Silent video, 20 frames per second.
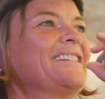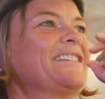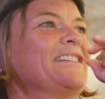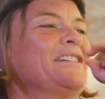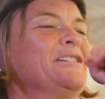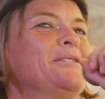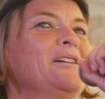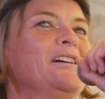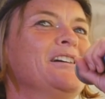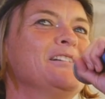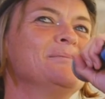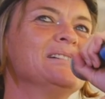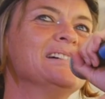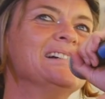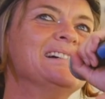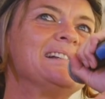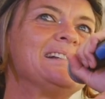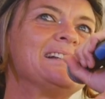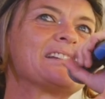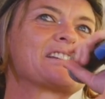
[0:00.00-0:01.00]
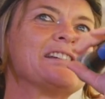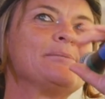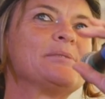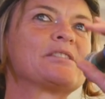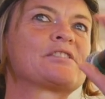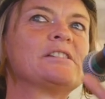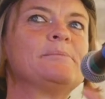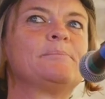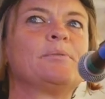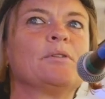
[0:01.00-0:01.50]
So let's keep it
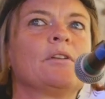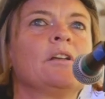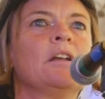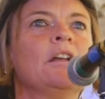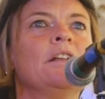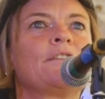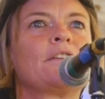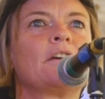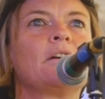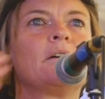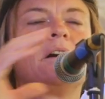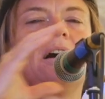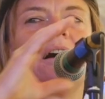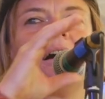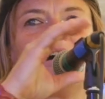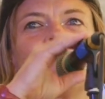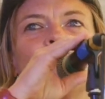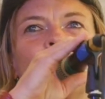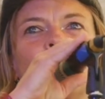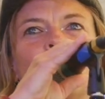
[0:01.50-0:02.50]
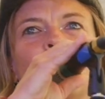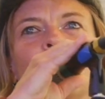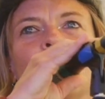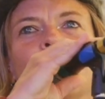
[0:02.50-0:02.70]
simple. So this